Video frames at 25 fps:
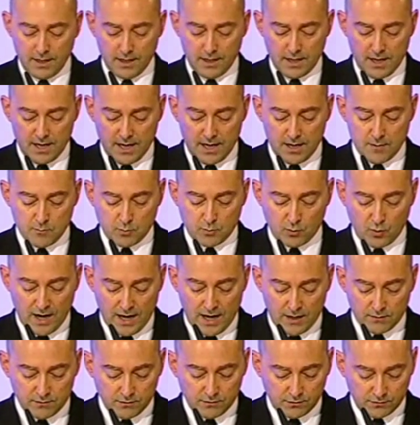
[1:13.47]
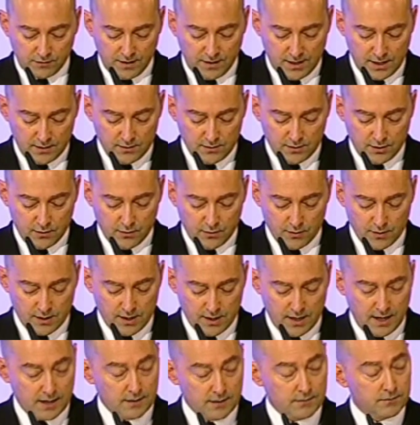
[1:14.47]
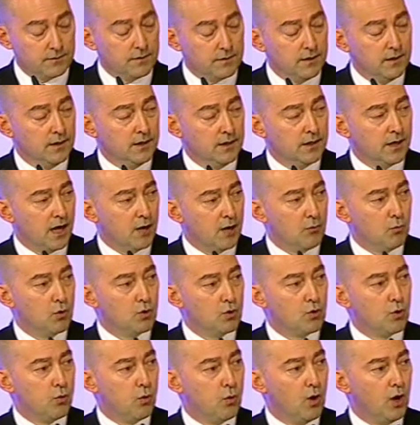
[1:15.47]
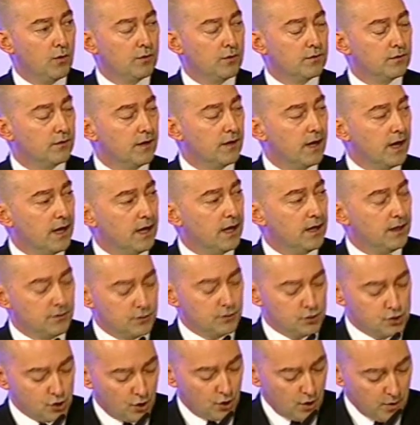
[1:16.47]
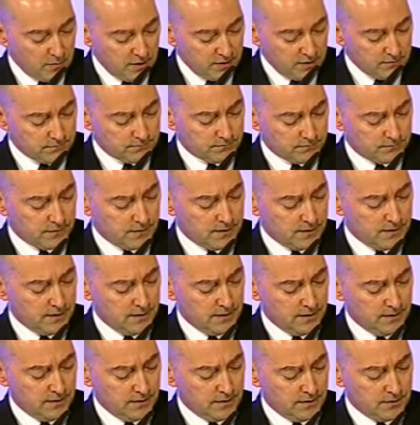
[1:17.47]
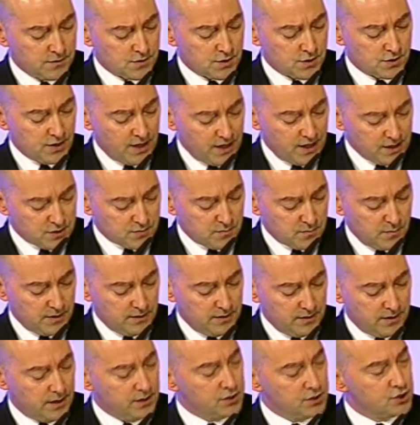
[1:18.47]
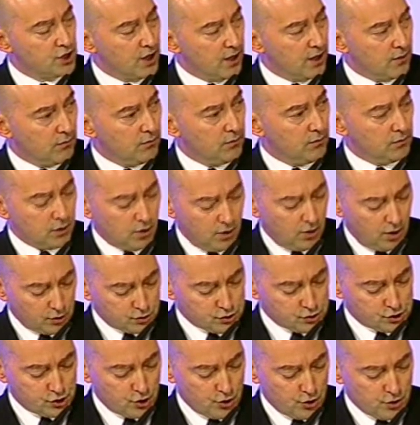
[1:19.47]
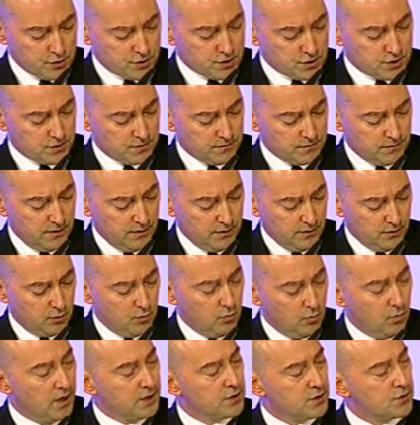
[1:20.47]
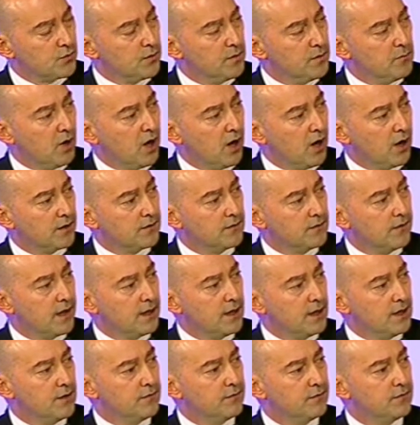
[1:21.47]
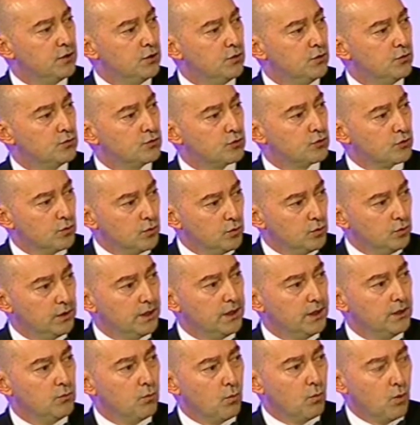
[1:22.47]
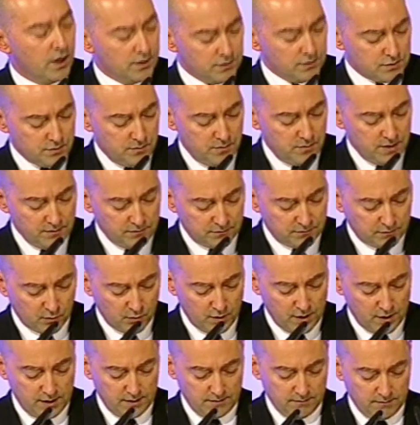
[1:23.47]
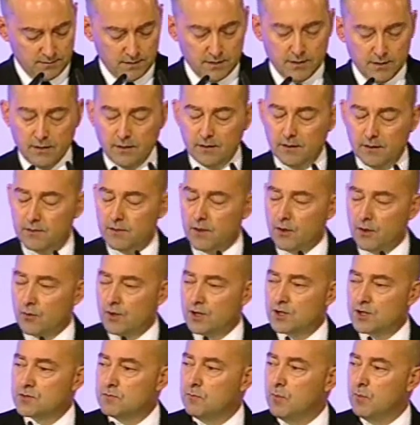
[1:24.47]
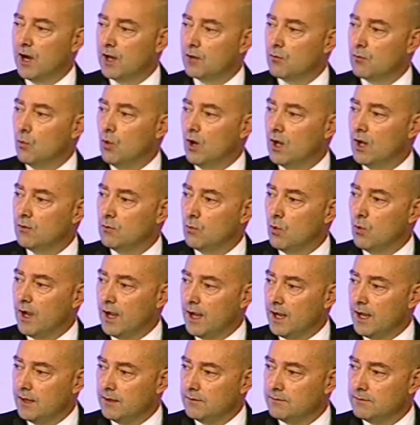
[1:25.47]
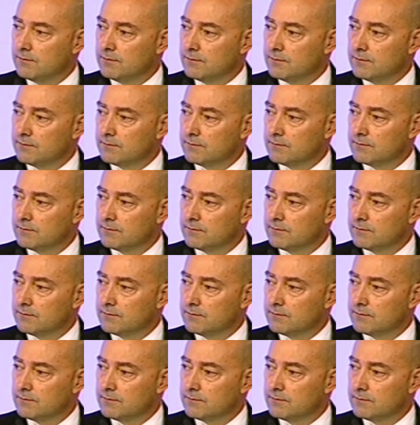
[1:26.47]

And I am proud to stand here tonight. I will quote a German statesman and general, Karl Schurz, who once remarked that if you truly want to be free, there is but one way,